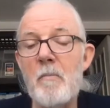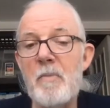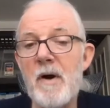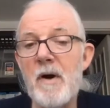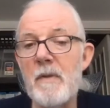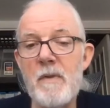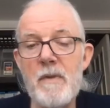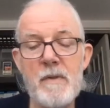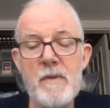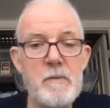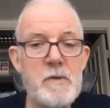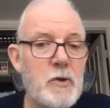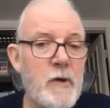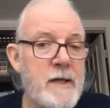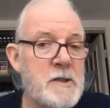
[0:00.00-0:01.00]
but
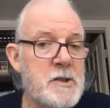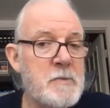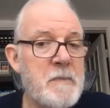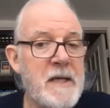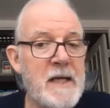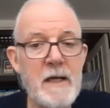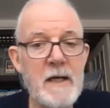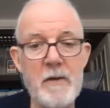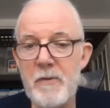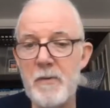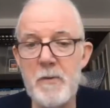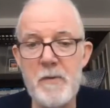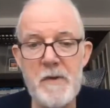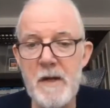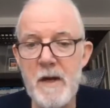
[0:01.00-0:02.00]
transmitting it
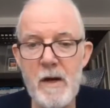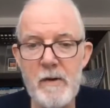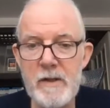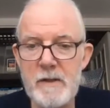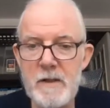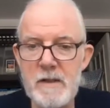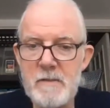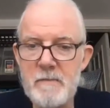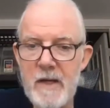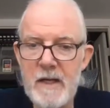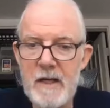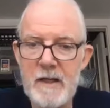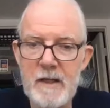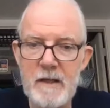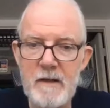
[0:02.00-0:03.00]
through the air it doesn't make
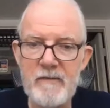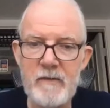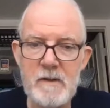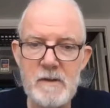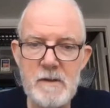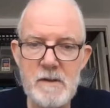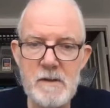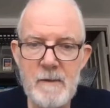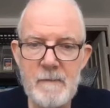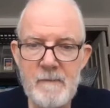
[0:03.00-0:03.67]
any difference